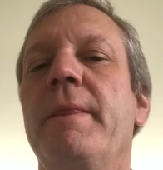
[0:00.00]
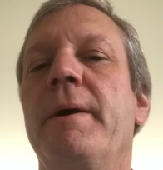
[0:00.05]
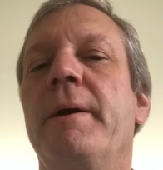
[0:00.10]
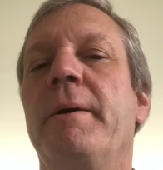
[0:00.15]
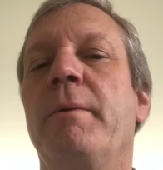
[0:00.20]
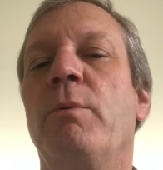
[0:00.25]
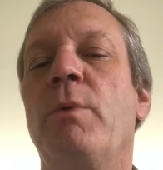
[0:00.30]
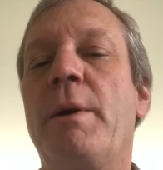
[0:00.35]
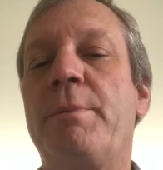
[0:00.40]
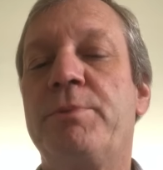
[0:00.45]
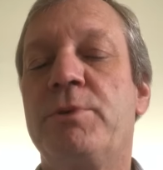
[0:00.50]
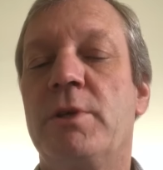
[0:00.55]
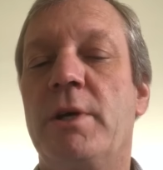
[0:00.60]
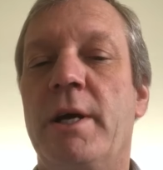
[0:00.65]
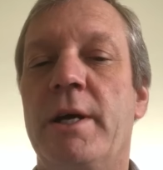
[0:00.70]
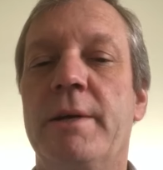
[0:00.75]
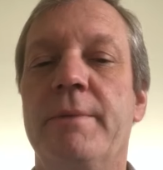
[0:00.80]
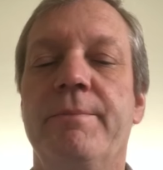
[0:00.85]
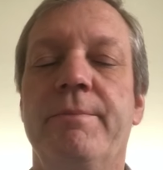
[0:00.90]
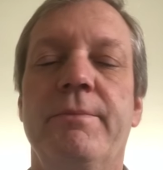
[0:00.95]
uh,
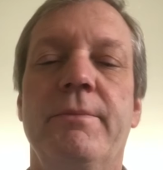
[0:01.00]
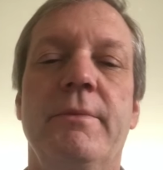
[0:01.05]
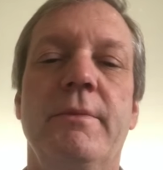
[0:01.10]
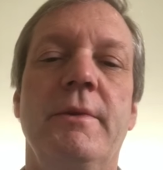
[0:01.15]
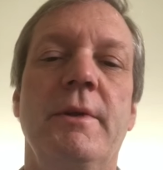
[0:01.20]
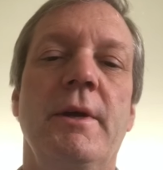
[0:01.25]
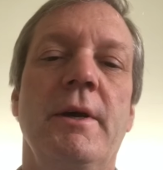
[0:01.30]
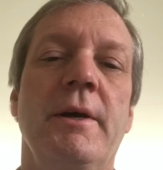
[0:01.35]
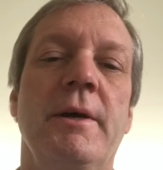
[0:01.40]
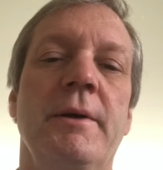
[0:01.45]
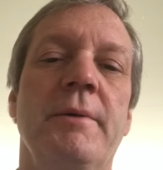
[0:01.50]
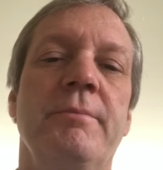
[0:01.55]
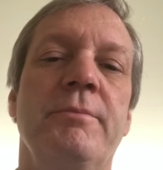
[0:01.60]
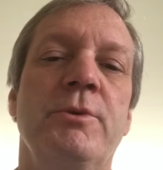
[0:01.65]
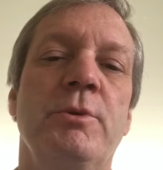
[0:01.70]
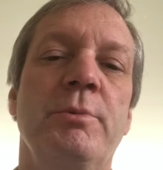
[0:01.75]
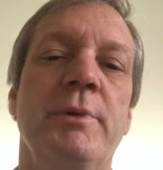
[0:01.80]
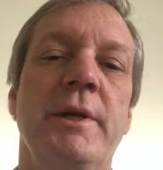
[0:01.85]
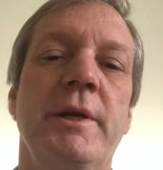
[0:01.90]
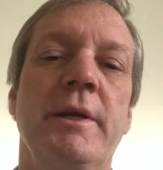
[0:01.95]
website uh,
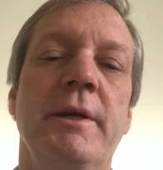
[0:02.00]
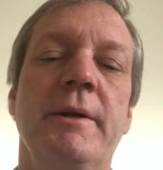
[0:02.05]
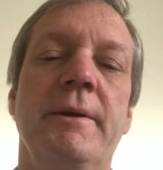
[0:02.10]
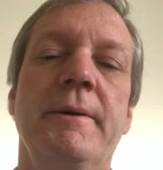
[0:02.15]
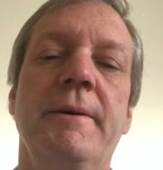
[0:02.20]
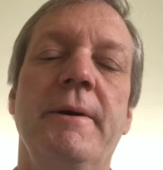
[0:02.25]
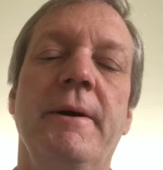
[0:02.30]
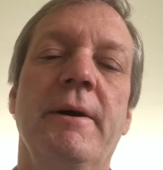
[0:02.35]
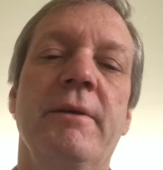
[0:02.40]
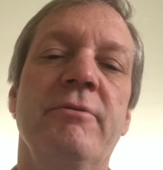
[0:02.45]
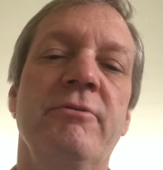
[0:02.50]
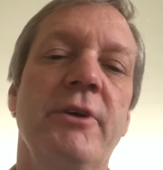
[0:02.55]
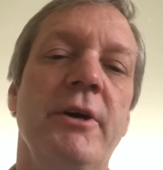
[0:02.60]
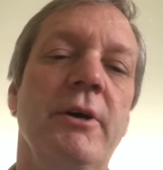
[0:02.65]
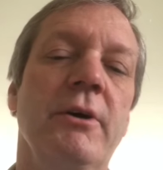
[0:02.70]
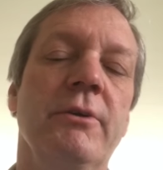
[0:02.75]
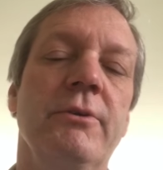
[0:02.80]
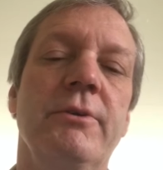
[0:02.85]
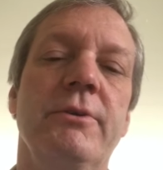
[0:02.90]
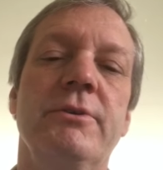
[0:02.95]
to be
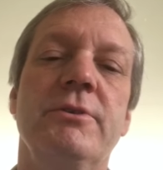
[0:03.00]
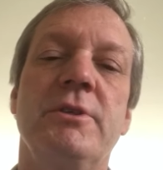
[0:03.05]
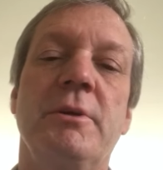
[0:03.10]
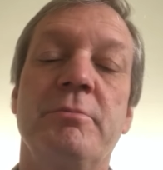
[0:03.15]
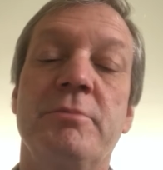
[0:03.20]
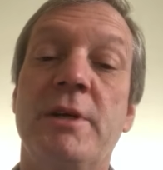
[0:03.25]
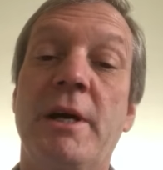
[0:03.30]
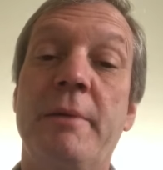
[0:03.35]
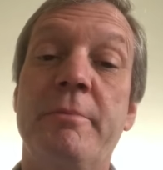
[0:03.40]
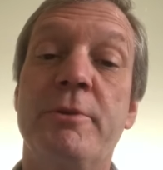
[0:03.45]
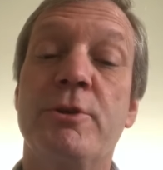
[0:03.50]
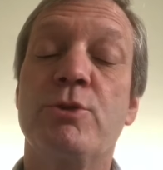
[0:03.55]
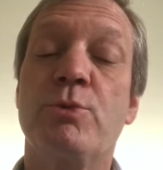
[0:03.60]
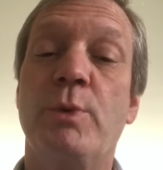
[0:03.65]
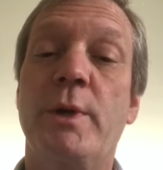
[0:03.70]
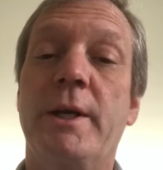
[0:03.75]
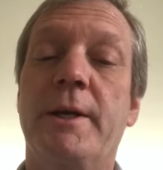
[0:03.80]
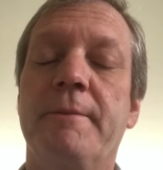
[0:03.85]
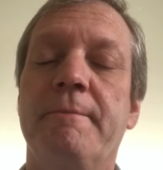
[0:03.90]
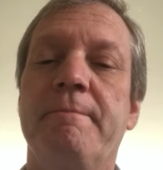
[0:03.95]
unveiled sometime this
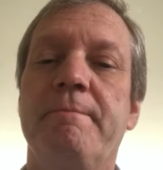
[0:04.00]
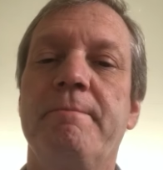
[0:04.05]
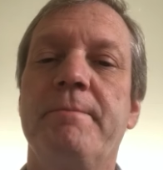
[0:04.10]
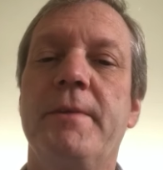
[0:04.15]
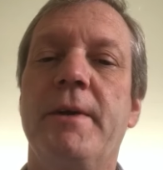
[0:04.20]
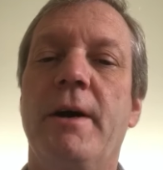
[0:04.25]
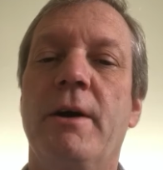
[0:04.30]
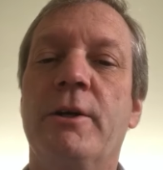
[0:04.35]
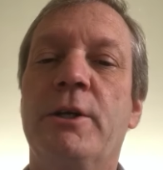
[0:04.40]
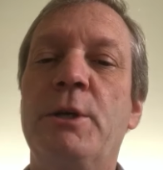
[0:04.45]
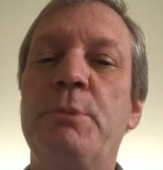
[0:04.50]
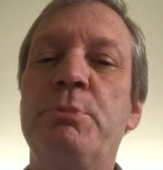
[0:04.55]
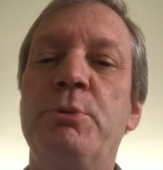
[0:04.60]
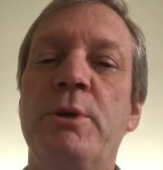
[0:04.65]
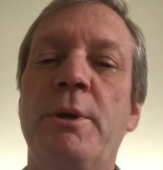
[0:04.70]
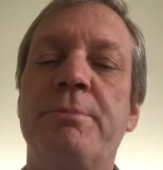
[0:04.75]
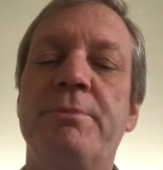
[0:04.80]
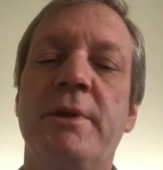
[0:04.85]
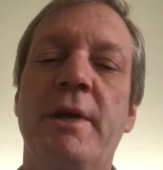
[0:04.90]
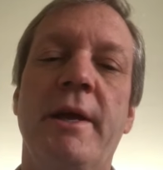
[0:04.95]
week. I'll keep
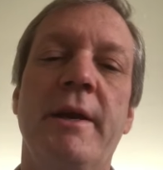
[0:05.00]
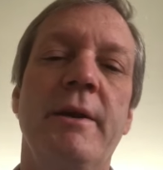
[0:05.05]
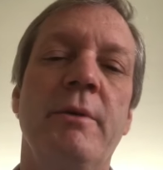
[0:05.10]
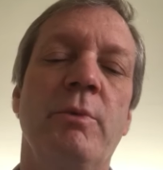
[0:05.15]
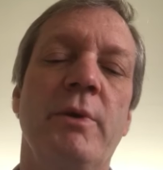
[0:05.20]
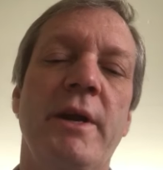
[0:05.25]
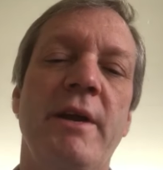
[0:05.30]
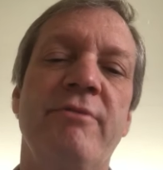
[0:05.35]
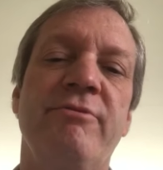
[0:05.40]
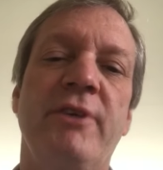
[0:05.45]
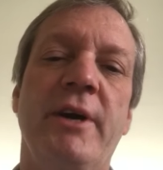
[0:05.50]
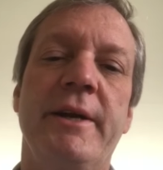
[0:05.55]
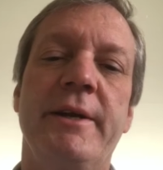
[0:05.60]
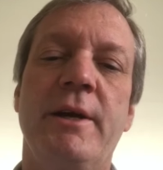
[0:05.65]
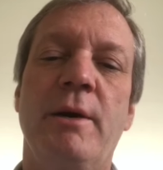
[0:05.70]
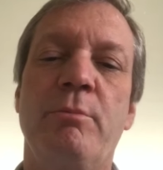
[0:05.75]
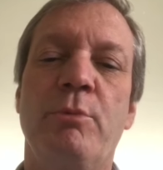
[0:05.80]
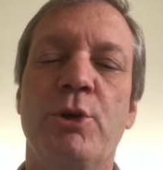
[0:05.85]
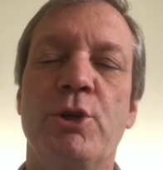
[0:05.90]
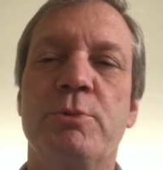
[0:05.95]
you updated when I find
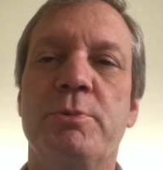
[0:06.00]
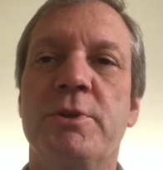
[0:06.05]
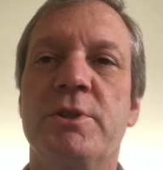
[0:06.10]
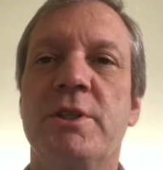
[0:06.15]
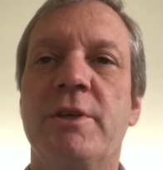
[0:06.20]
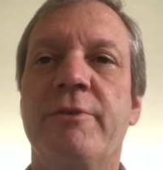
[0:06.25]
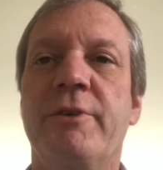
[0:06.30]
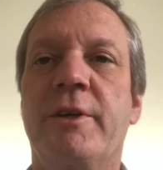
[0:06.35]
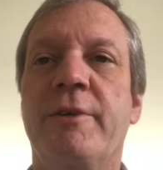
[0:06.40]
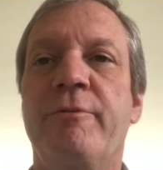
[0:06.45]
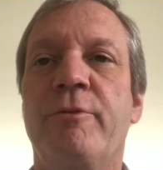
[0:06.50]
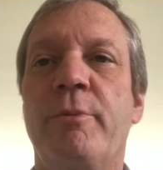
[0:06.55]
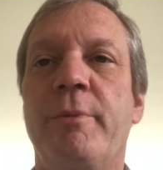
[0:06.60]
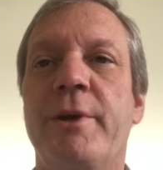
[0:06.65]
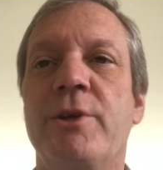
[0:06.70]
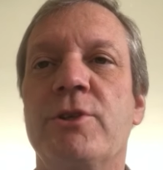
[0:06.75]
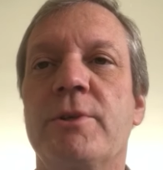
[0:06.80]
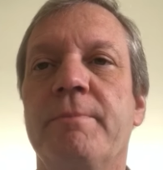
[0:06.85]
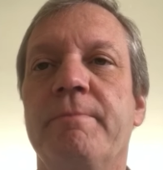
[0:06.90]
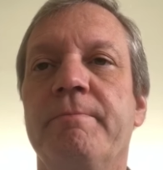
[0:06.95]
out more specific
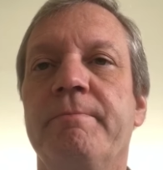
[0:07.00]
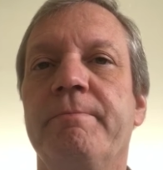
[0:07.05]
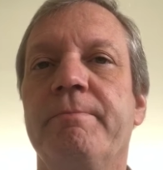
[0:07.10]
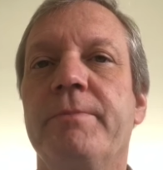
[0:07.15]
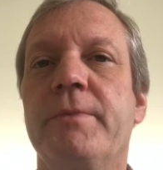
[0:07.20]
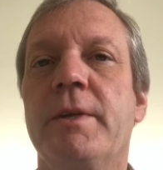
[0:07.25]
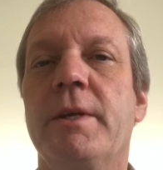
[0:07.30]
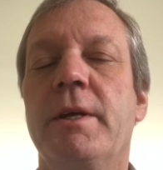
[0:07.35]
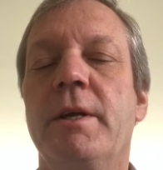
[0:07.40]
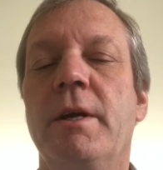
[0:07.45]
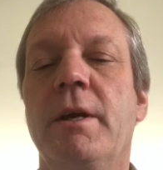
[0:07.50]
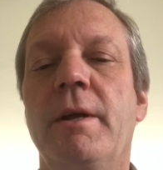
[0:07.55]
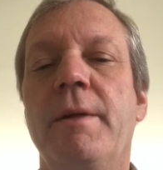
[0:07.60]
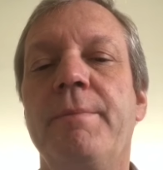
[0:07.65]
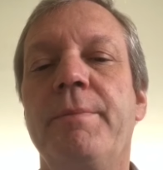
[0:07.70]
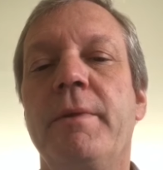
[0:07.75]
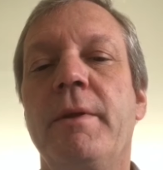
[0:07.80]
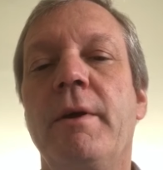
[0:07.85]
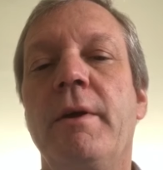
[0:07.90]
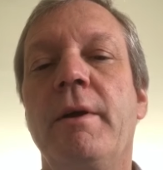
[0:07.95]
information.
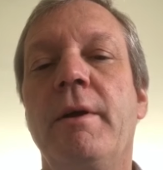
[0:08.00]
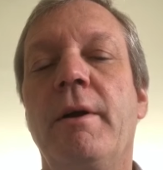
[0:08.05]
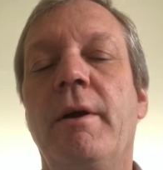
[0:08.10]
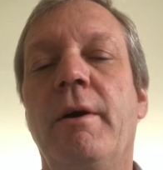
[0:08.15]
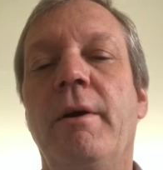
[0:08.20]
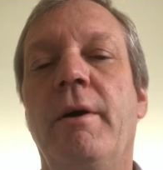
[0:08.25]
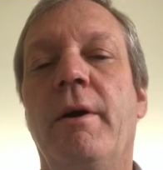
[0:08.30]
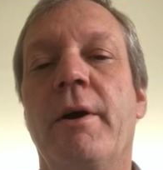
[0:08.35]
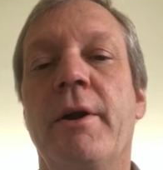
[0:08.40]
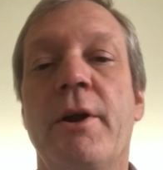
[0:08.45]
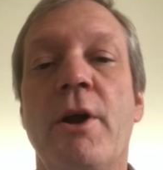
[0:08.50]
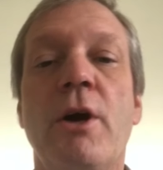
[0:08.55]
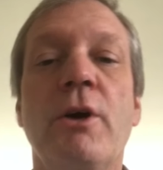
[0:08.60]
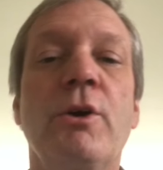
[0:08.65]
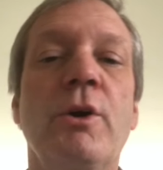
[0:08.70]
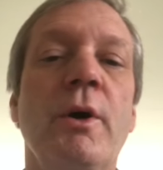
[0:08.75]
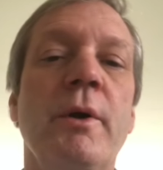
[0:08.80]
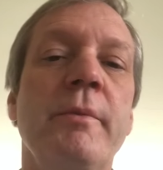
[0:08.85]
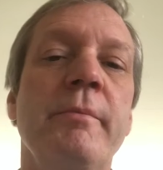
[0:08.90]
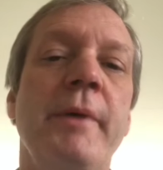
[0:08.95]
On an
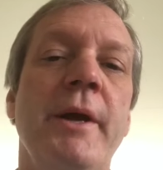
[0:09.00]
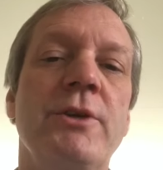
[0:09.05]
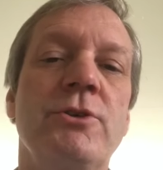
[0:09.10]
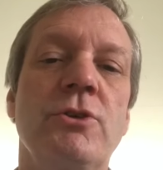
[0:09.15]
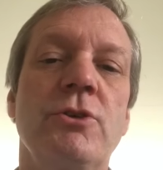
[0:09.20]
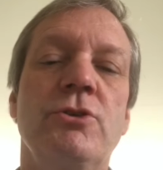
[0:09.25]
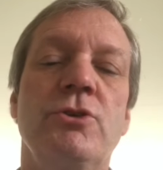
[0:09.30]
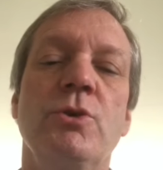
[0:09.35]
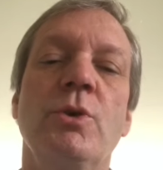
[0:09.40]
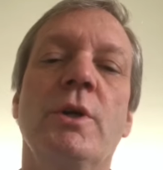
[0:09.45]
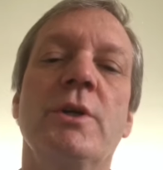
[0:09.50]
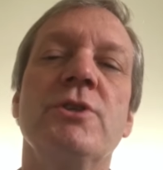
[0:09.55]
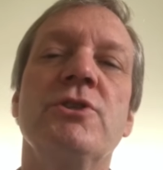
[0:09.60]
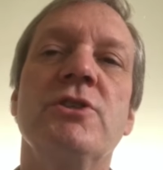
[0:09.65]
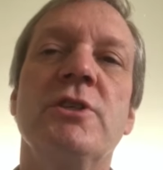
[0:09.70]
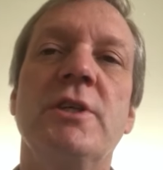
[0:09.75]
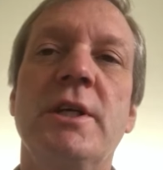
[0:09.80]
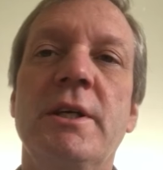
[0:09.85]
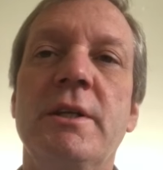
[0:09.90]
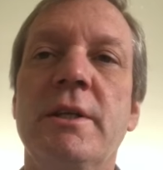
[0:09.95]
ongoing basis, you can
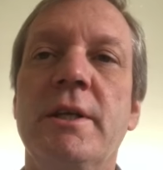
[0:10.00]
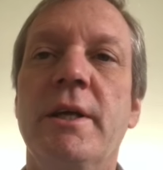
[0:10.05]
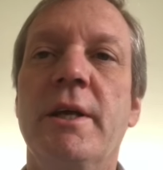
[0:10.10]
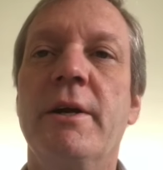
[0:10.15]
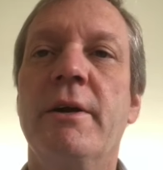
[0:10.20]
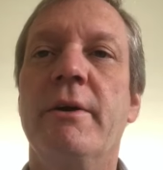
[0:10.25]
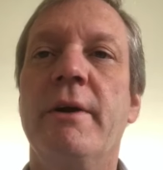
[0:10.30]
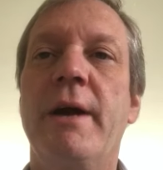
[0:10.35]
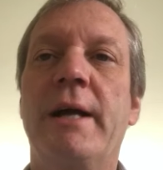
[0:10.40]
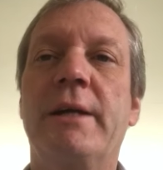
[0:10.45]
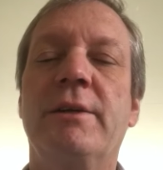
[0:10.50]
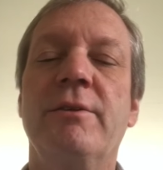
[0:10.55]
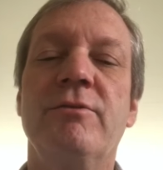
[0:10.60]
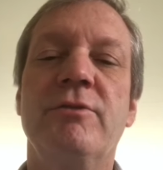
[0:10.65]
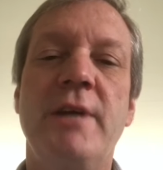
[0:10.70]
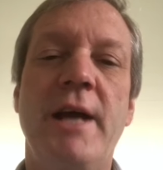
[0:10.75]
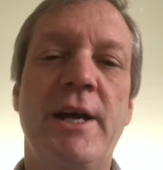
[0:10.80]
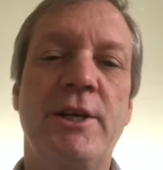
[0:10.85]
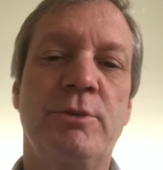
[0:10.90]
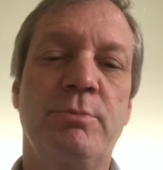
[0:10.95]
see the interactive
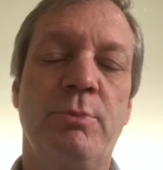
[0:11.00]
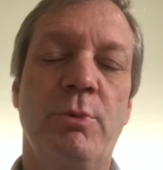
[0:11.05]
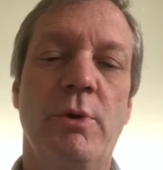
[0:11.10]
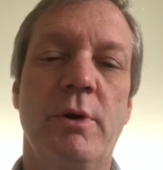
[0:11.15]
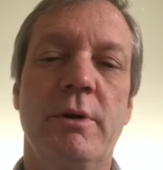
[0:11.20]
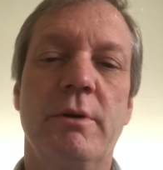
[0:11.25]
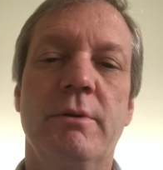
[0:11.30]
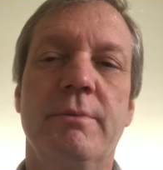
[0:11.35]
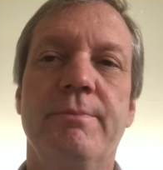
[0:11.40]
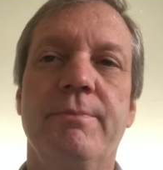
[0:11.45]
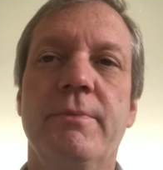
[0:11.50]
dashboard